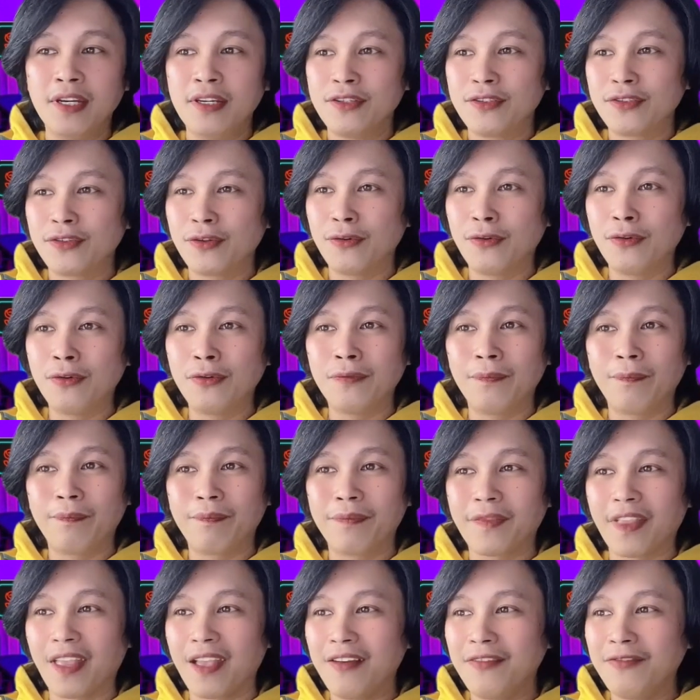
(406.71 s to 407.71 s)
So
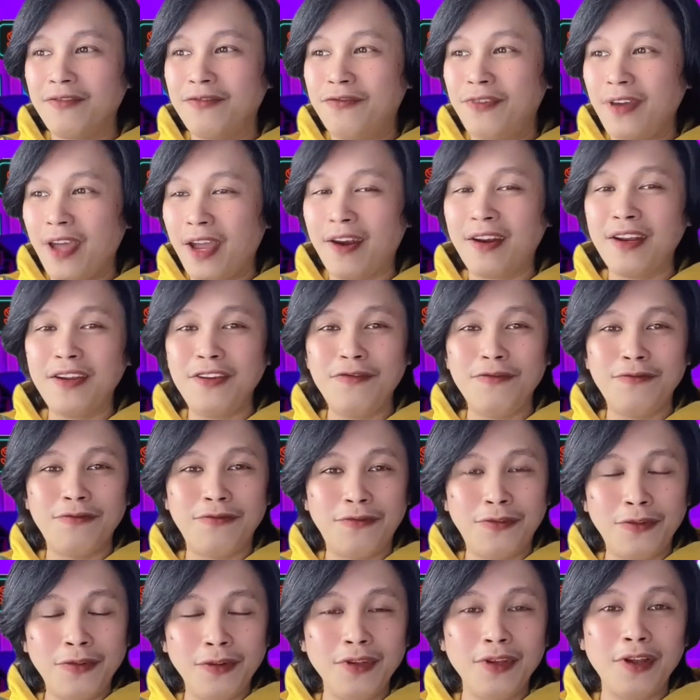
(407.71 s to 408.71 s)
very
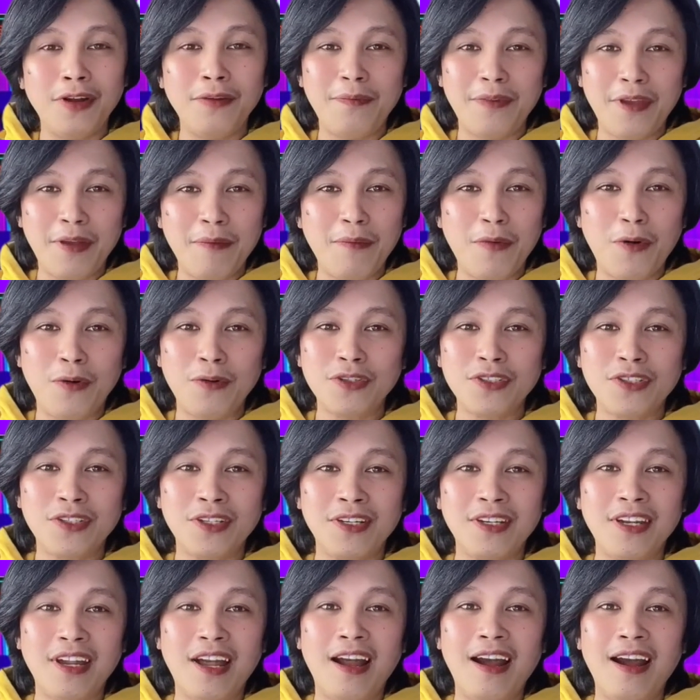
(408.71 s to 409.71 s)
full of
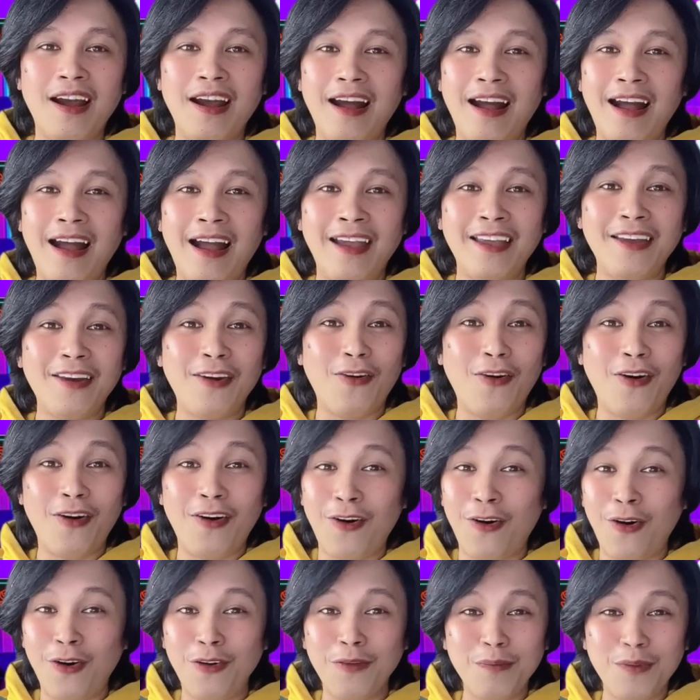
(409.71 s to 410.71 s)
emotion. I
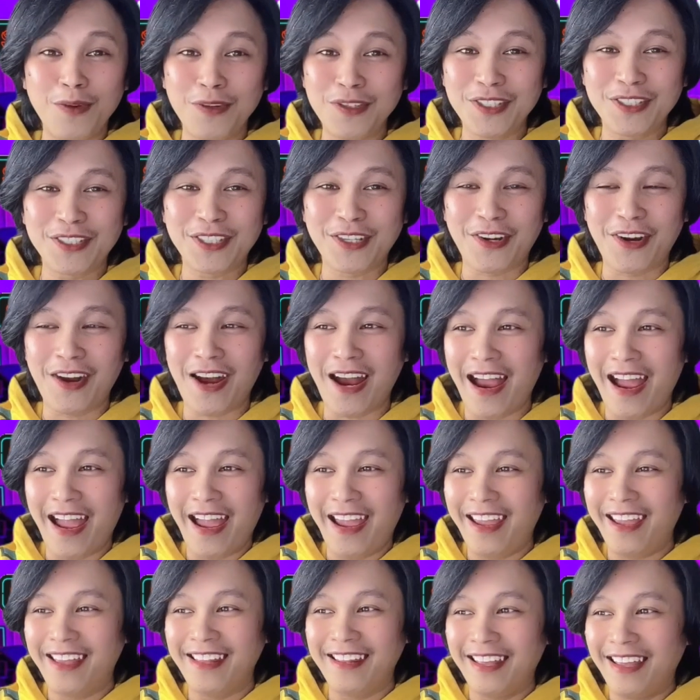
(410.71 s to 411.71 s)
almost
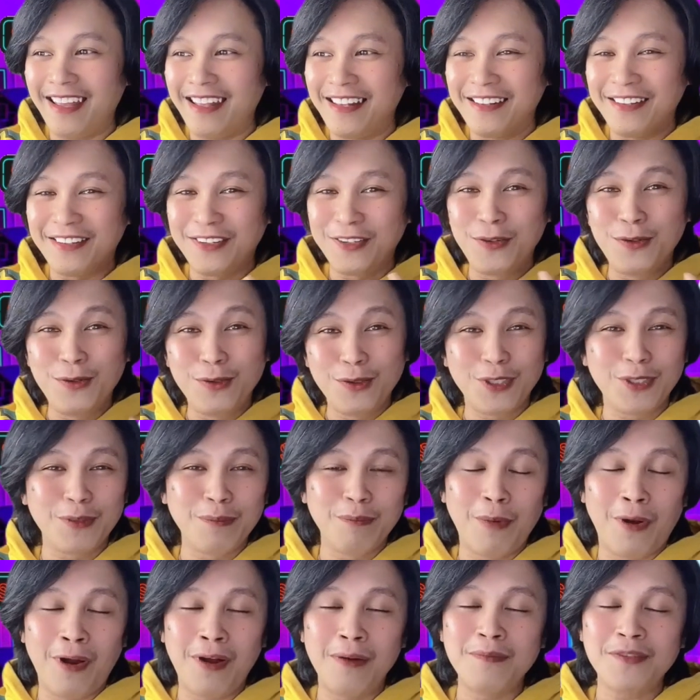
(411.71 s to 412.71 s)
cried and
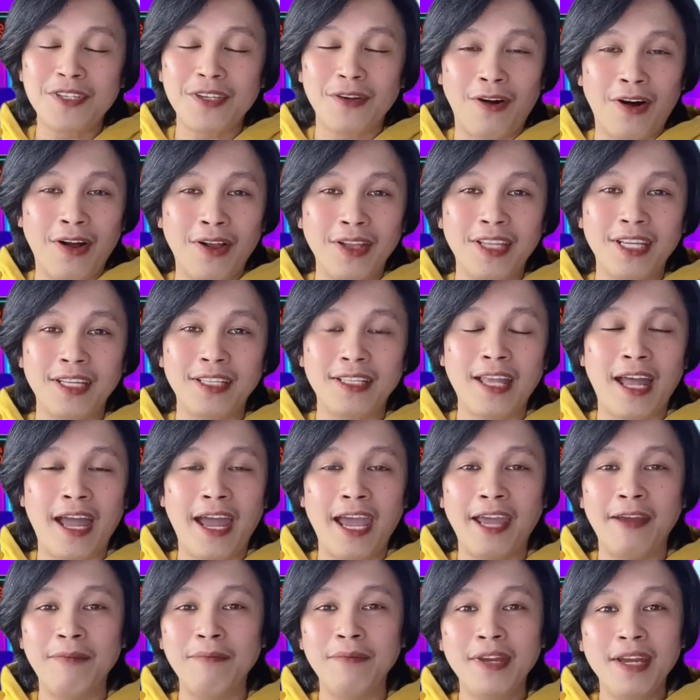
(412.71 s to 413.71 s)
goosebumps all the
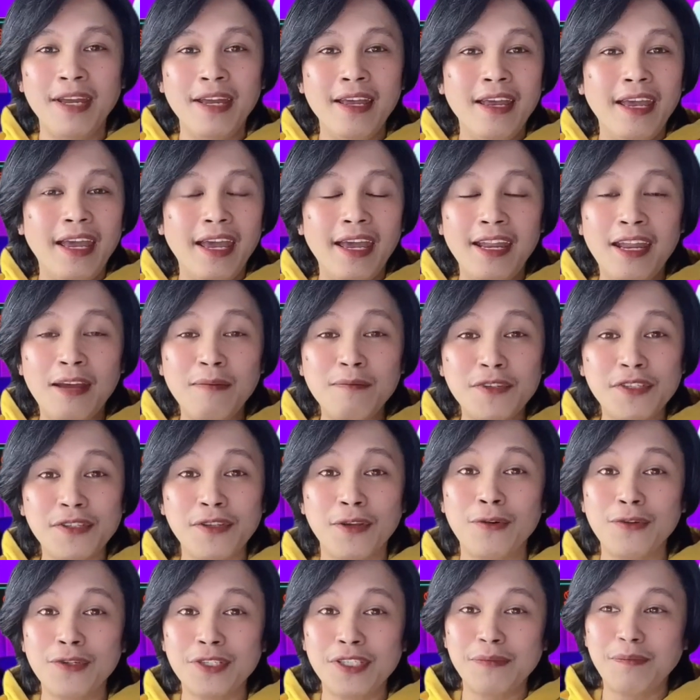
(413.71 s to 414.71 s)
time, and I'm
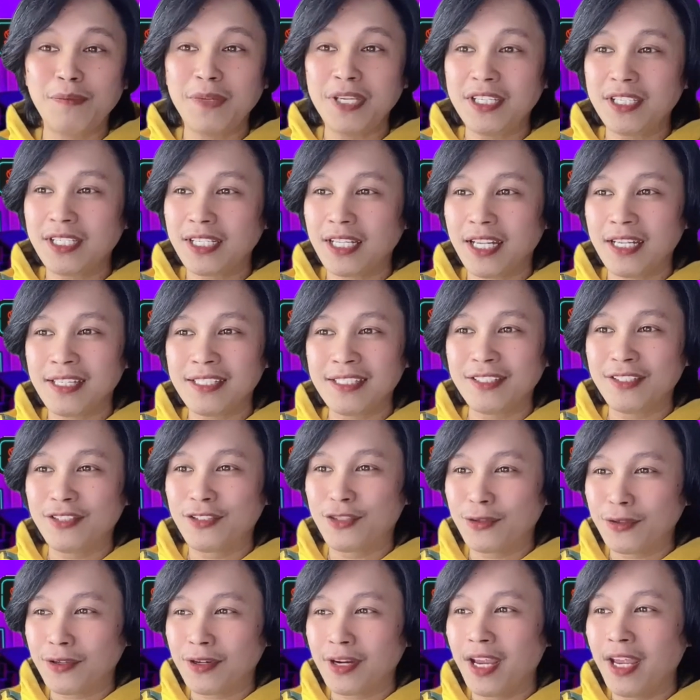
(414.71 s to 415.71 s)
so speechless
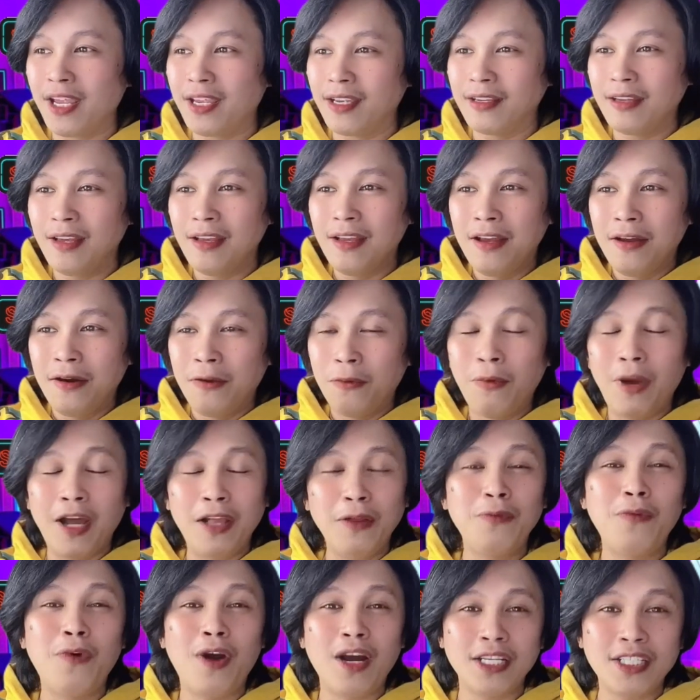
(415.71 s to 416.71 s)

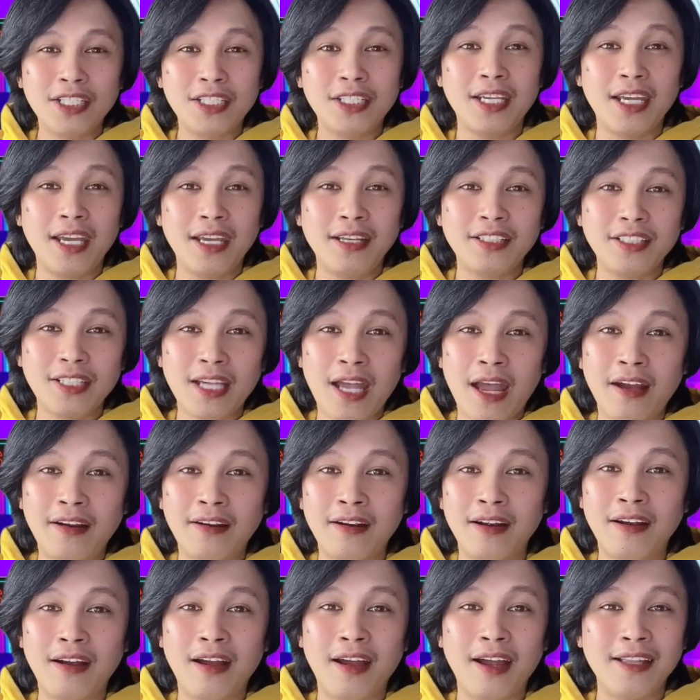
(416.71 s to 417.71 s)
while watching
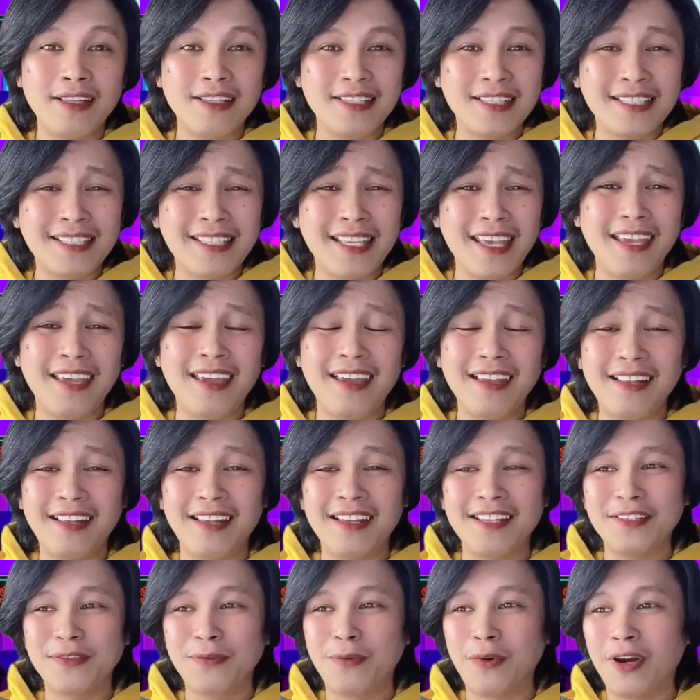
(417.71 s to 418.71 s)
Cakra Khan singing
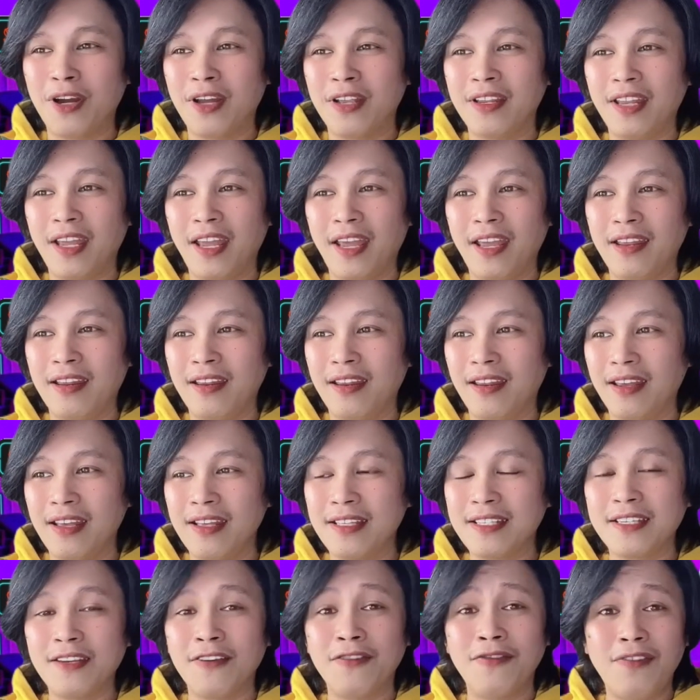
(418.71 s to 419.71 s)
this one. And
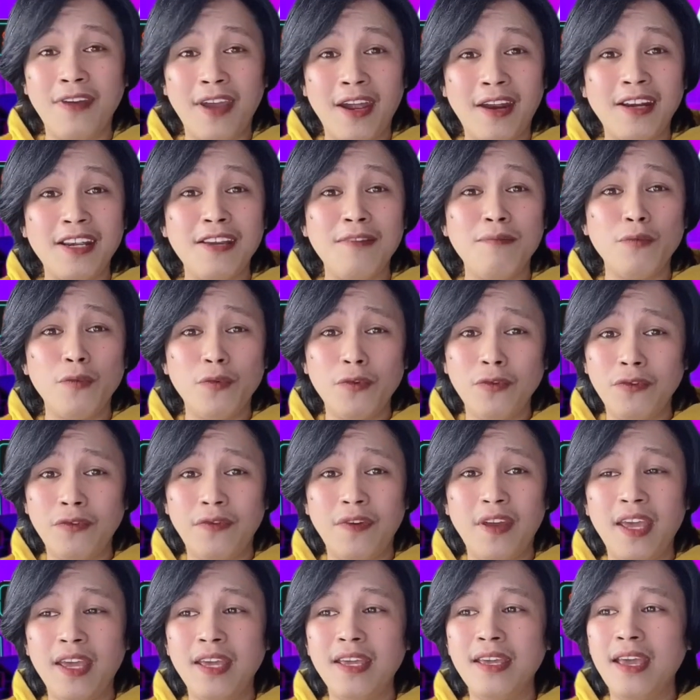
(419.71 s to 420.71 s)
it's a very
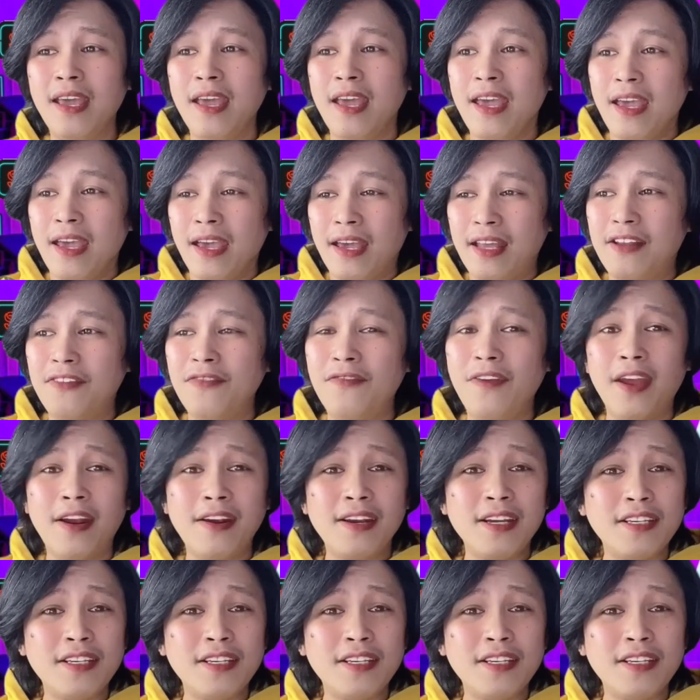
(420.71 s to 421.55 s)
moving and a very